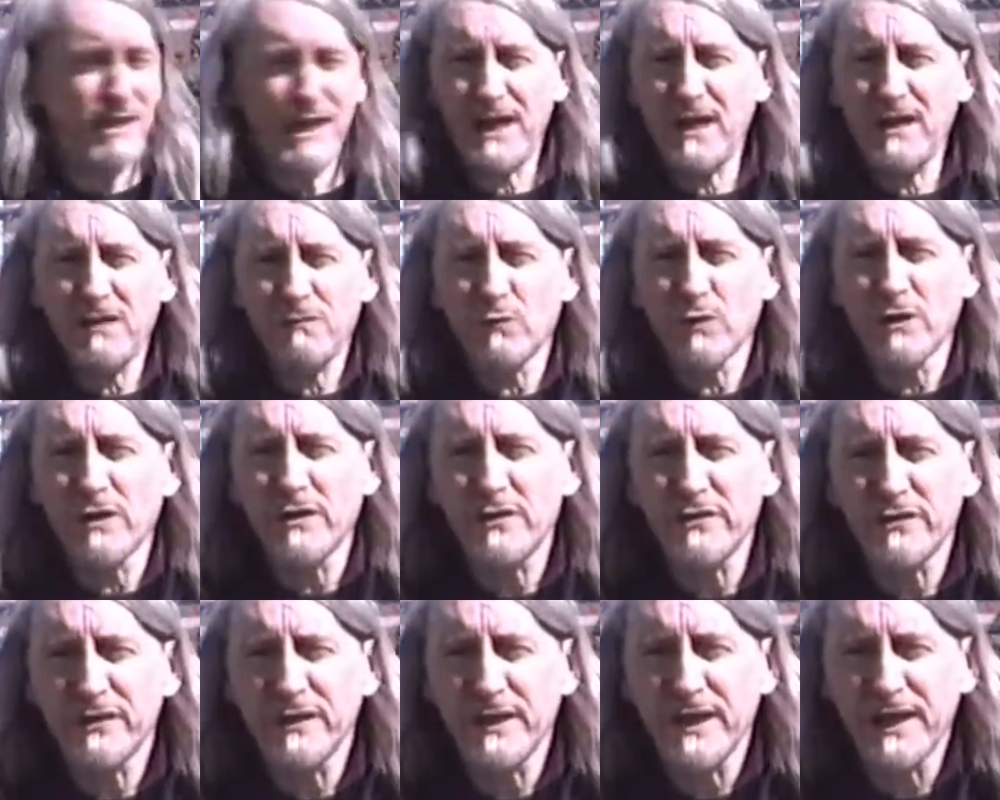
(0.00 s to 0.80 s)

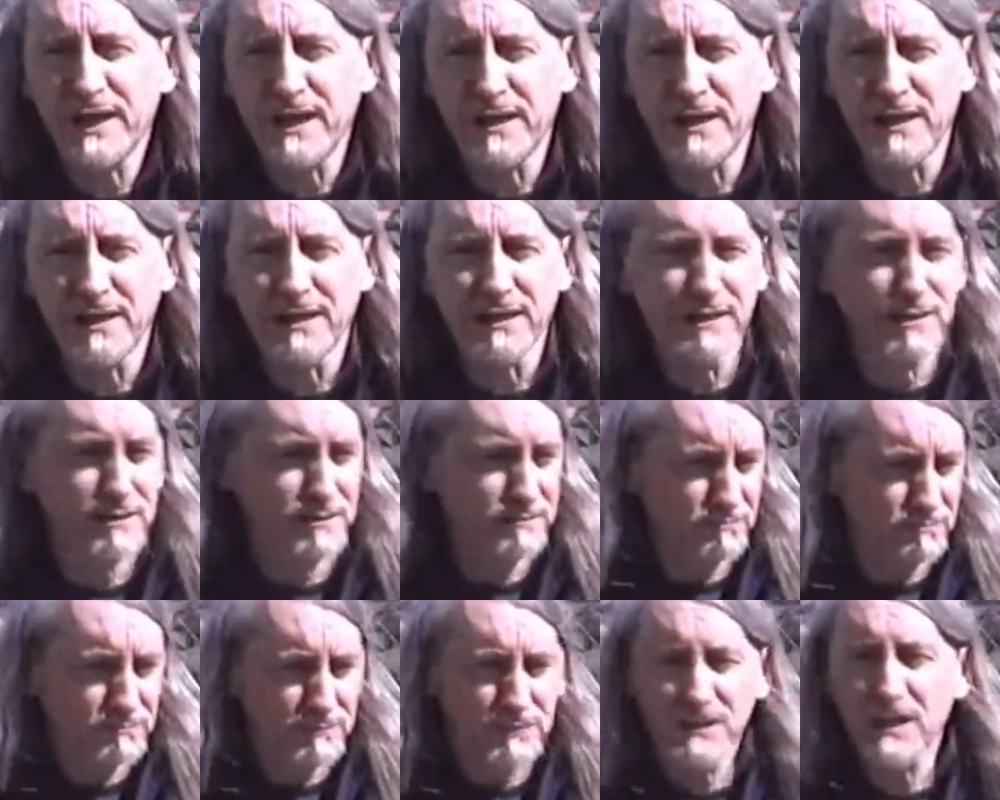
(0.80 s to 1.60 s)
Anywhere you can get
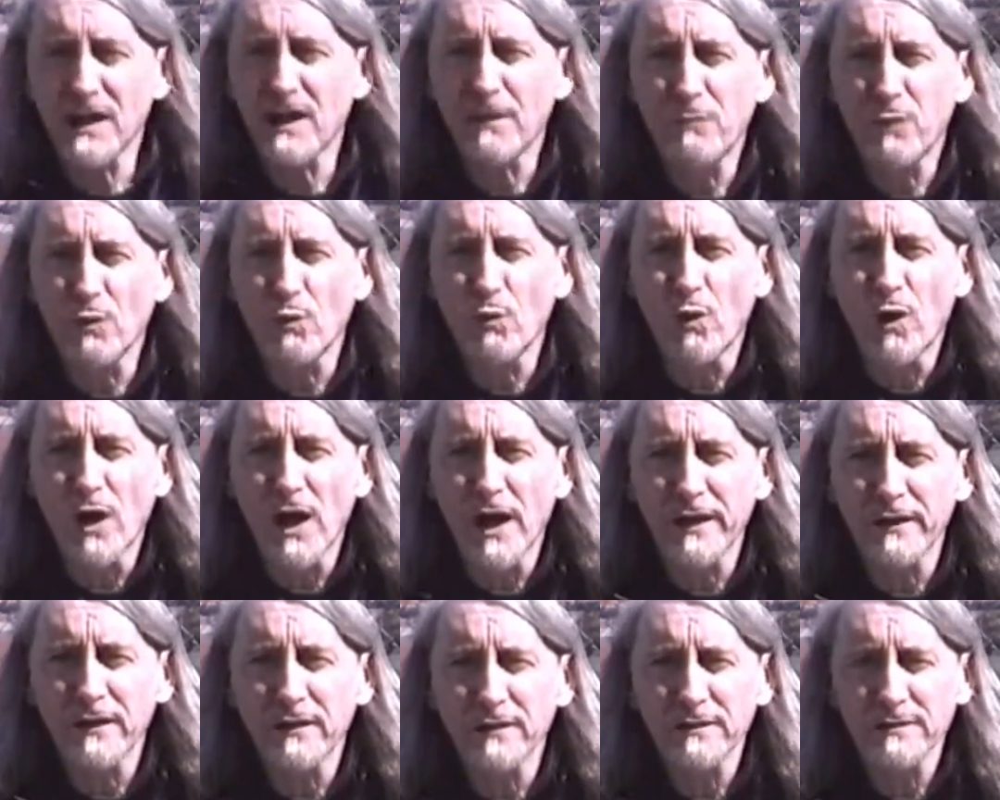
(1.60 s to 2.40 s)
a cup of
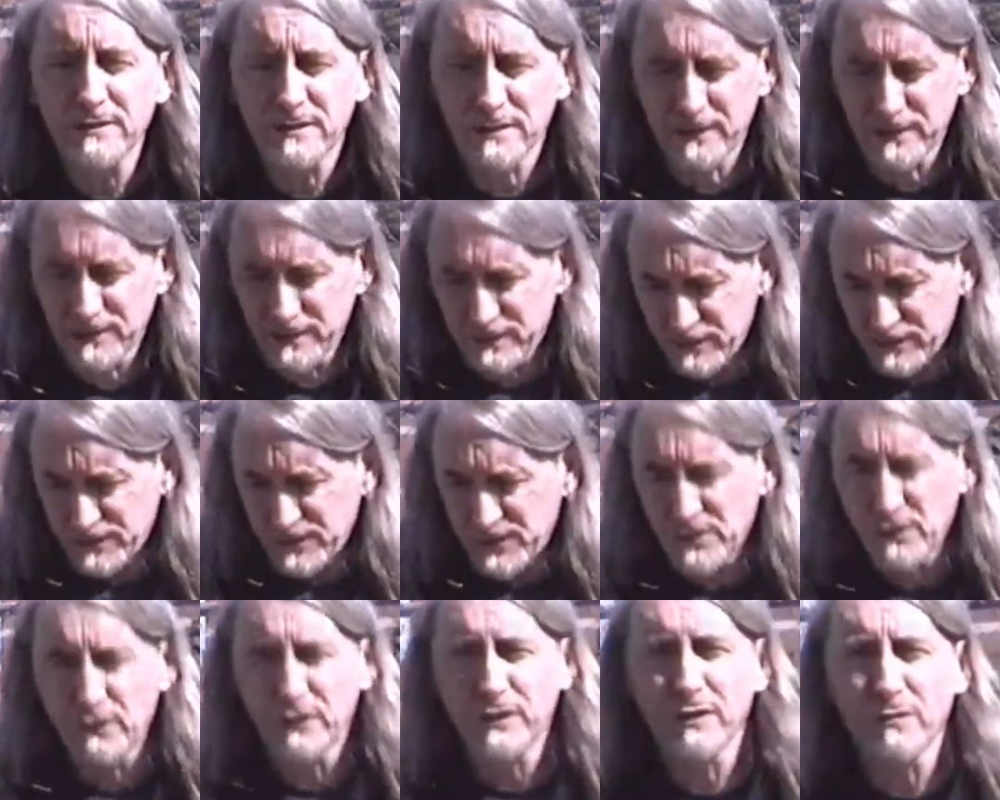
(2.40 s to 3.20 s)
water to
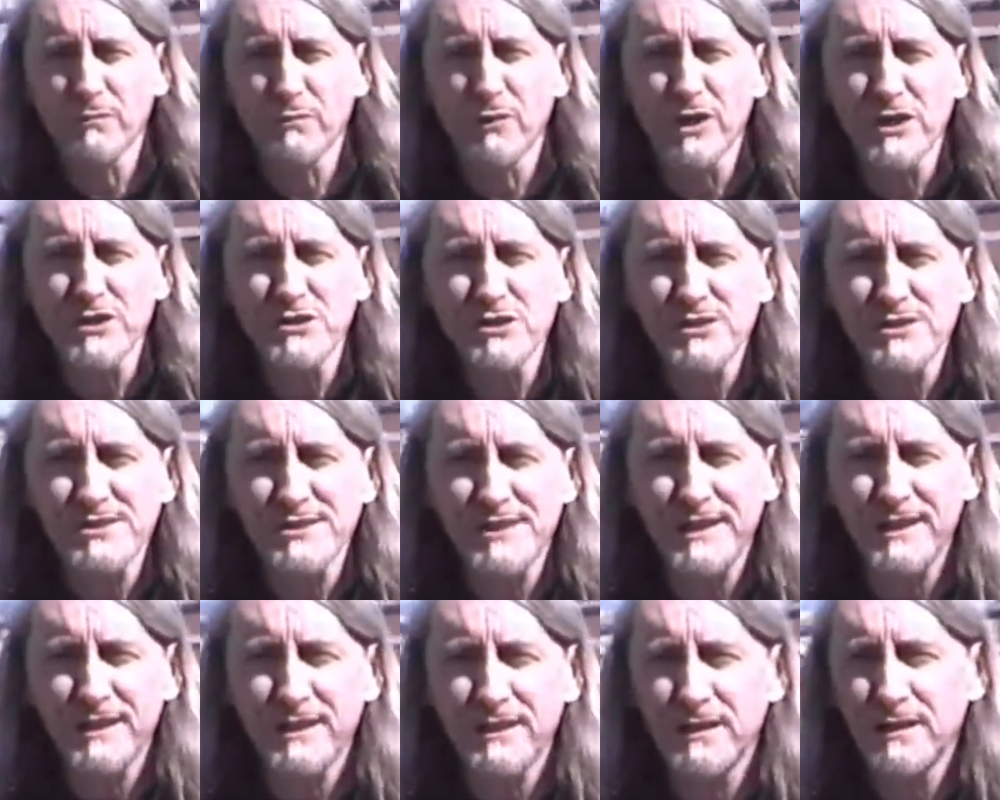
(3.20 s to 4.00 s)
soak your
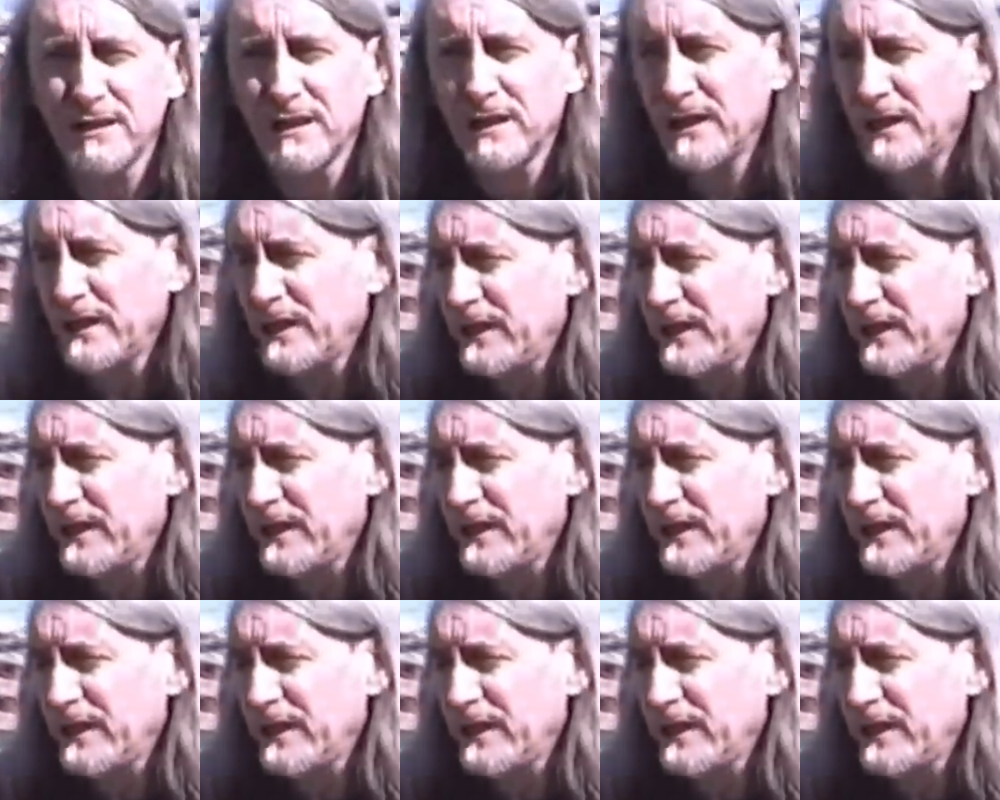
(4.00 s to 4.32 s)
brushes in,